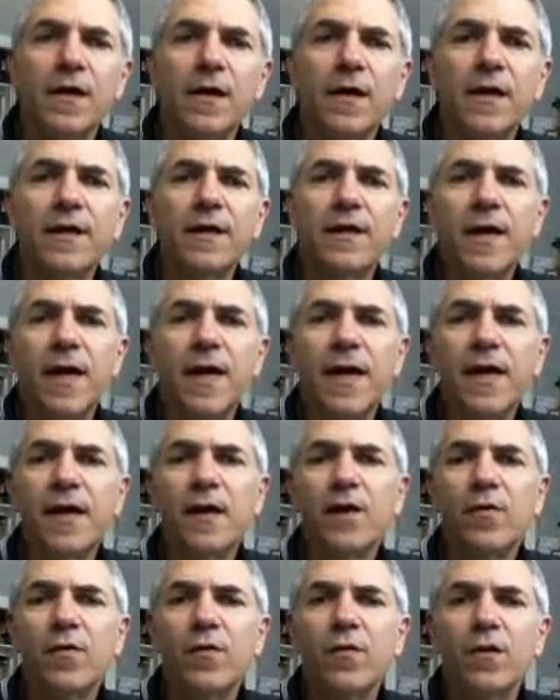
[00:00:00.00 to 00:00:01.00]
And
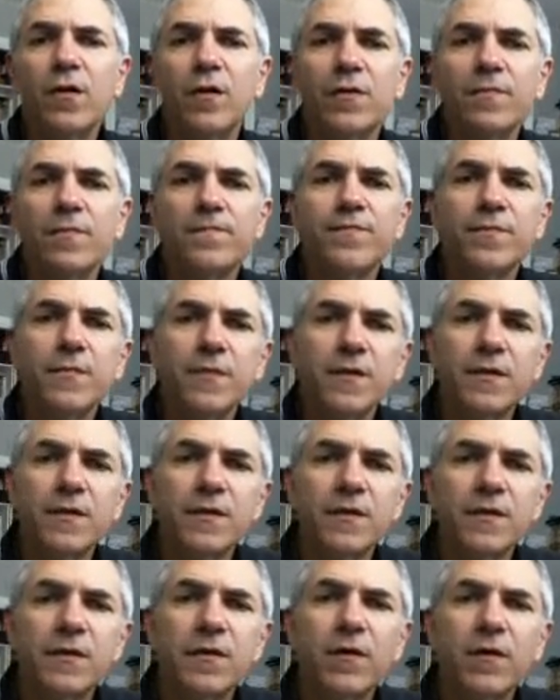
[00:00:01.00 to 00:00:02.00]
how
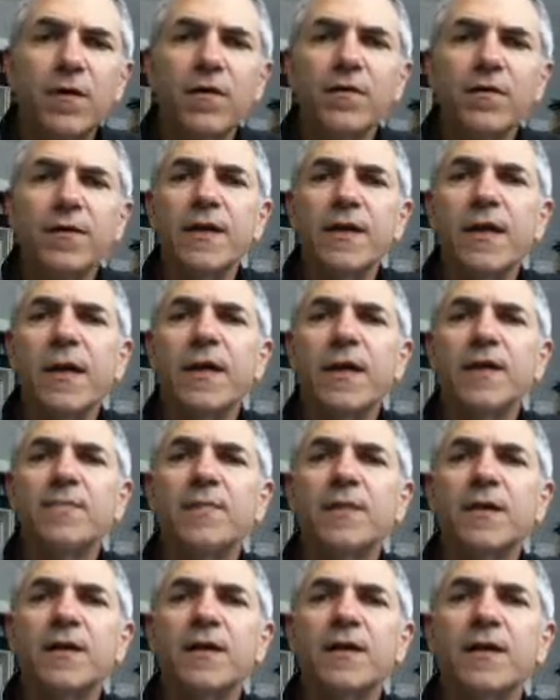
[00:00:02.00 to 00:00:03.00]
are the
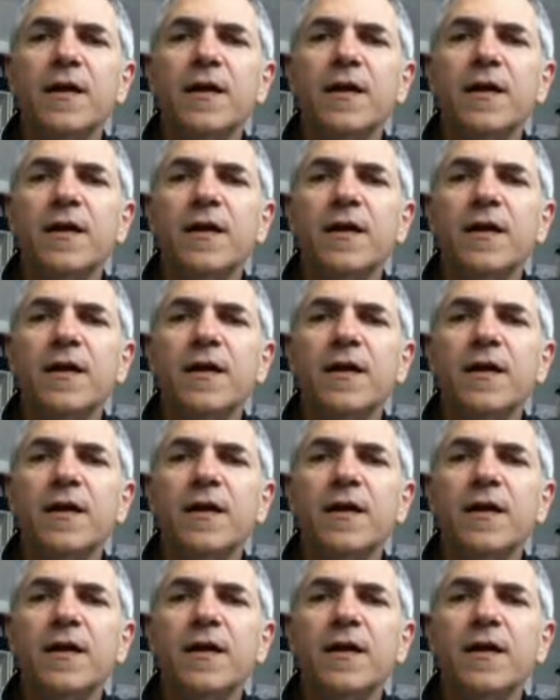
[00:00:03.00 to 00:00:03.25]
enemy